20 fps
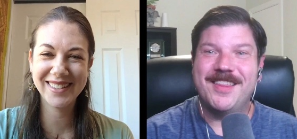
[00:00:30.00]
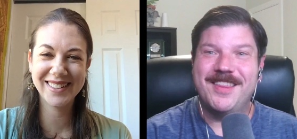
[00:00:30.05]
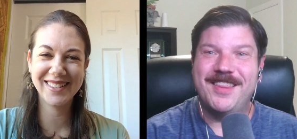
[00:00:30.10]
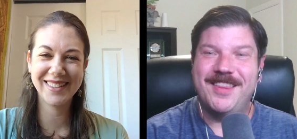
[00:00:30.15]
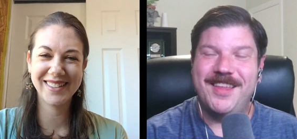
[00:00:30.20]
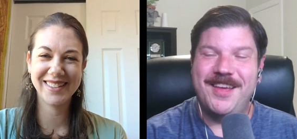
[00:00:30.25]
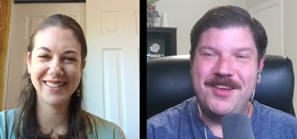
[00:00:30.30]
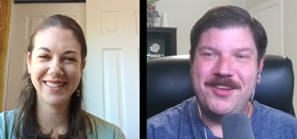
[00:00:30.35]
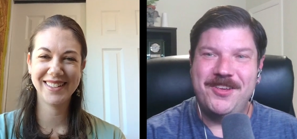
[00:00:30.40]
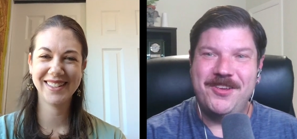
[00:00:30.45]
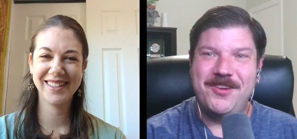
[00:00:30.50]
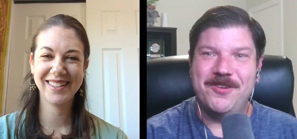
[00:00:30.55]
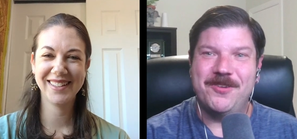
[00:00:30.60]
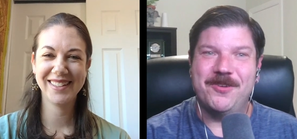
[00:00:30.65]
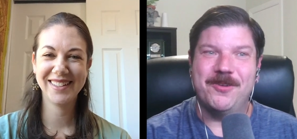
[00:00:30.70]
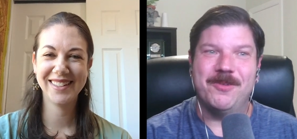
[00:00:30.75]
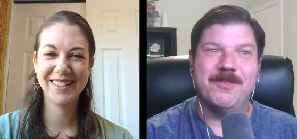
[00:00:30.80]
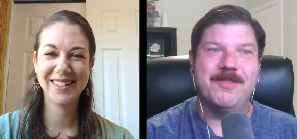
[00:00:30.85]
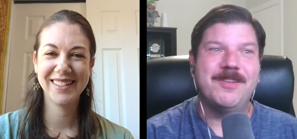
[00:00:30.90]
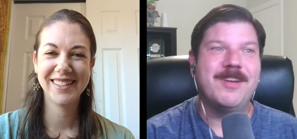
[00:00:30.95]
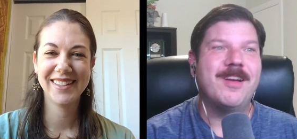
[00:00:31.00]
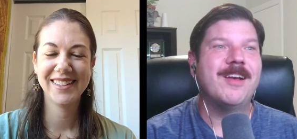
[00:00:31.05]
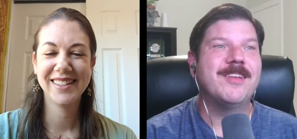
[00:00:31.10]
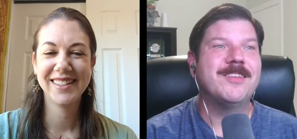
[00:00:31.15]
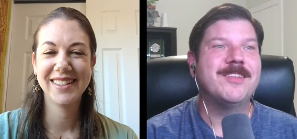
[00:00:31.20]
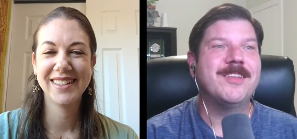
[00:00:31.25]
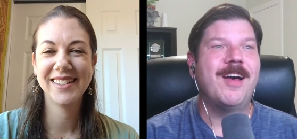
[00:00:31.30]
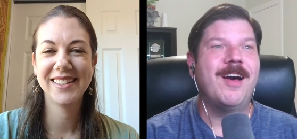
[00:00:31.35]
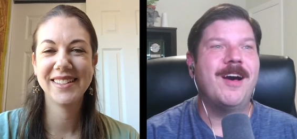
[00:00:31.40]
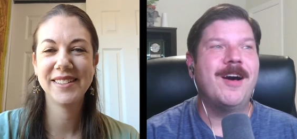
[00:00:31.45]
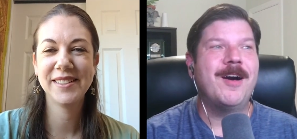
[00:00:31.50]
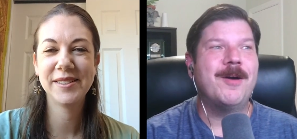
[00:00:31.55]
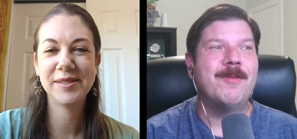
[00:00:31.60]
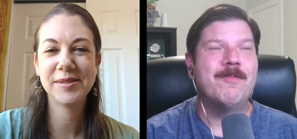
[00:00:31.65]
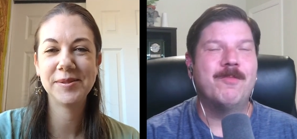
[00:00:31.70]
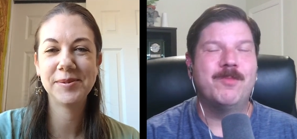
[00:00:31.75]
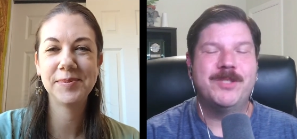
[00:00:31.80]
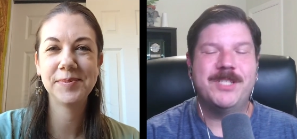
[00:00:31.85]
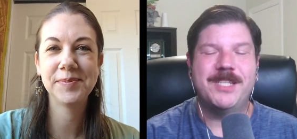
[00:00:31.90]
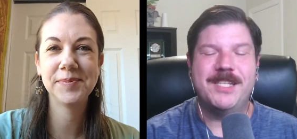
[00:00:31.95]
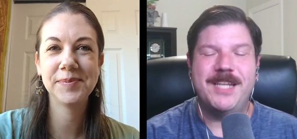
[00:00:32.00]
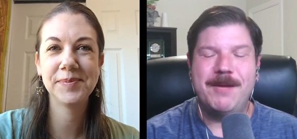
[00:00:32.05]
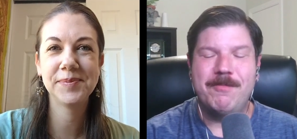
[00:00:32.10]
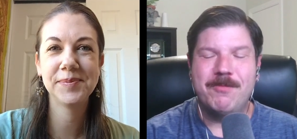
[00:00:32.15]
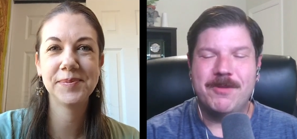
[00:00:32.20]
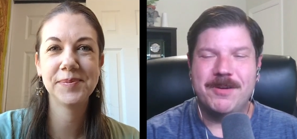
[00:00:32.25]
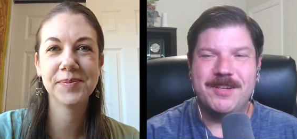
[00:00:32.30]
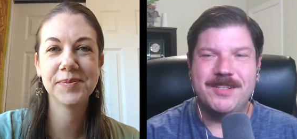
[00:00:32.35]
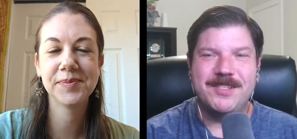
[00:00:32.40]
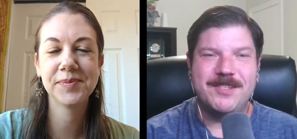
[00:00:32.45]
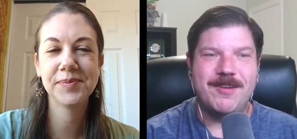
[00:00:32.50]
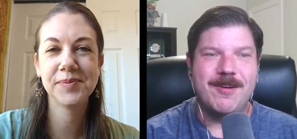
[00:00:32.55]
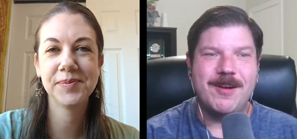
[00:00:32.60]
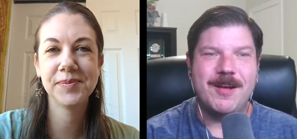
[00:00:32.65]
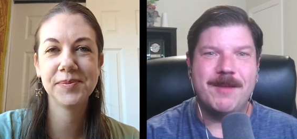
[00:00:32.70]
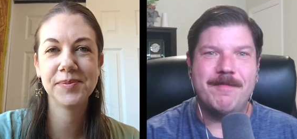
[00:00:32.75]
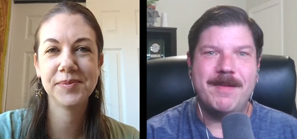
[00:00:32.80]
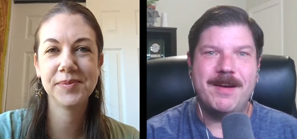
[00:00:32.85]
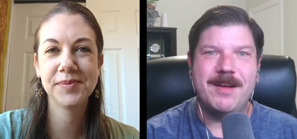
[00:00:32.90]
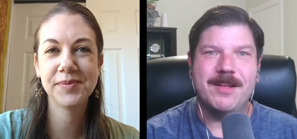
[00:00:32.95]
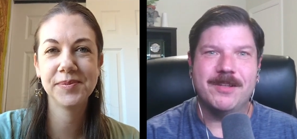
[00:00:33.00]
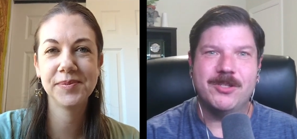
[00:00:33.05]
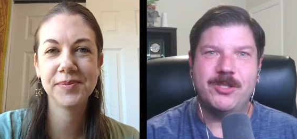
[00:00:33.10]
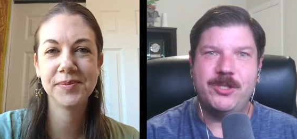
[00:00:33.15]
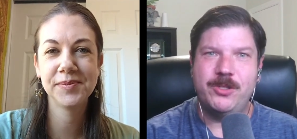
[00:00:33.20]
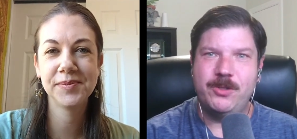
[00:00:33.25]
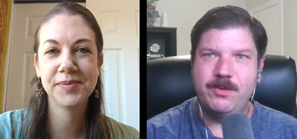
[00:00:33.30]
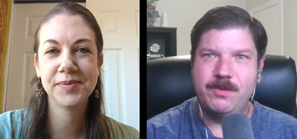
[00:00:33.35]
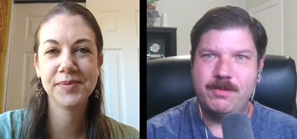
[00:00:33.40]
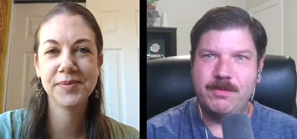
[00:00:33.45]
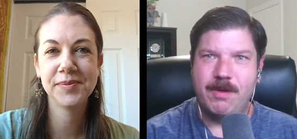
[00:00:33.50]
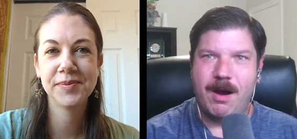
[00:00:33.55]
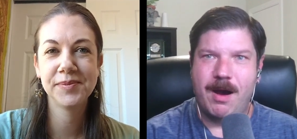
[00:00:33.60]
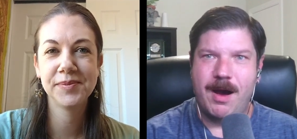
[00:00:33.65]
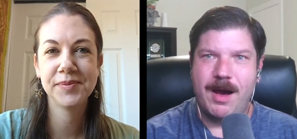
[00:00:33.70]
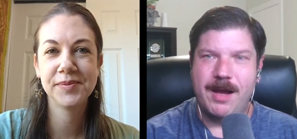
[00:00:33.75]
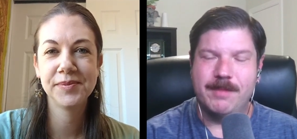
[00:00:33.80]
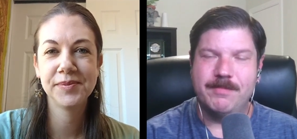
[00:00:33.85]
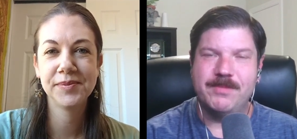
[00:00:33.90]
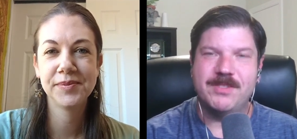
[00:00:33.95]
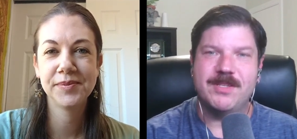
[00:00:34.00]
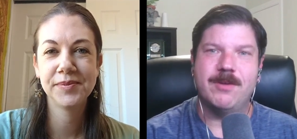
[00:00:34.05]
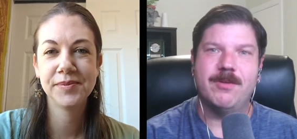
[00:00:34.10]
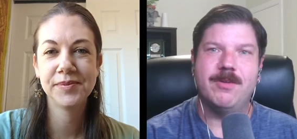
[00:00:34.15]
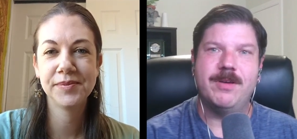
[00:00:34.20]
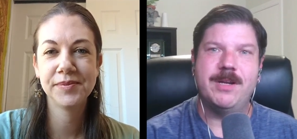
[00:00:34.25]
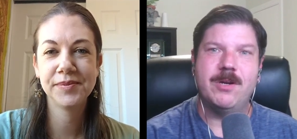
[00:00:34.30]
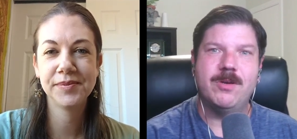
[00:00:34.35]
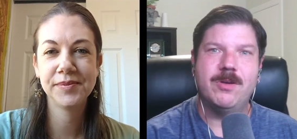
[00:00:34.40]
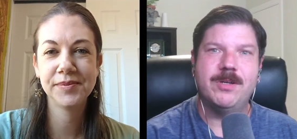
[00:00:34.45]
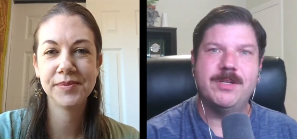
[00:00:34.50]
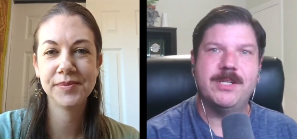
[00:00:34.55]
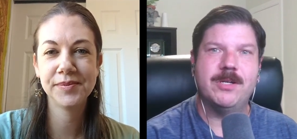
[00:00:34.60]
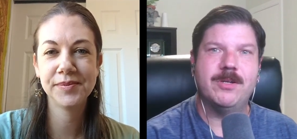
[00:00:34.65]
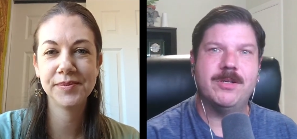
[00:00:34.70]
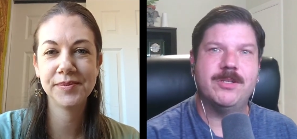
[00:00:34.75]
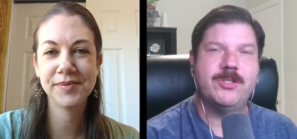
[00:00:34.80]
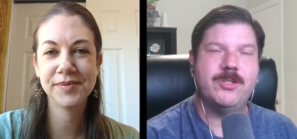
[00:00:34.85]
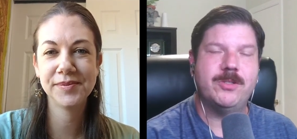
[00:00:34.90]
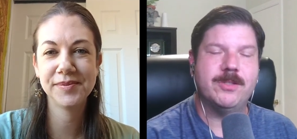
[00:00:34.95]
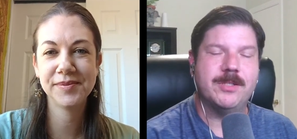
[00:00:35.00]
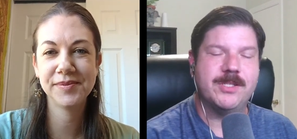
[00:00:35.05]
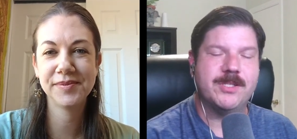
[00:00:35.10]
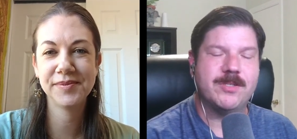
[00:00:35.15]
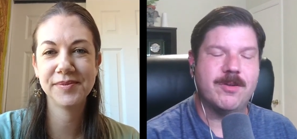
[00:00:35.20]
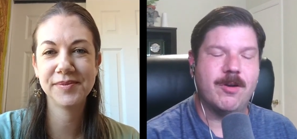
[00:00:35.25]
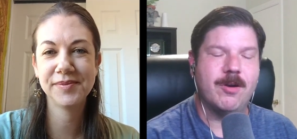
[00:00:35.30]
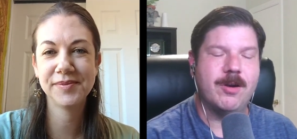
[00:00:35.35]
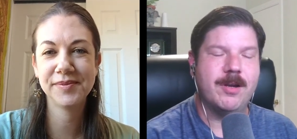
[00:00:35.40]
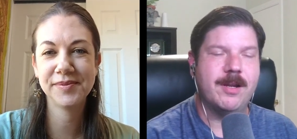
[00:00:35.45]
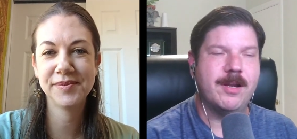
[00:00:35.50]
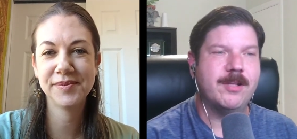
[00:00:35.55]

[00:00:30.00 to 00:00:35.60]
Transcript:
Speaker 1: Thank you. Um, today, we're going to talk about two items that are near and dear to Julie's heart.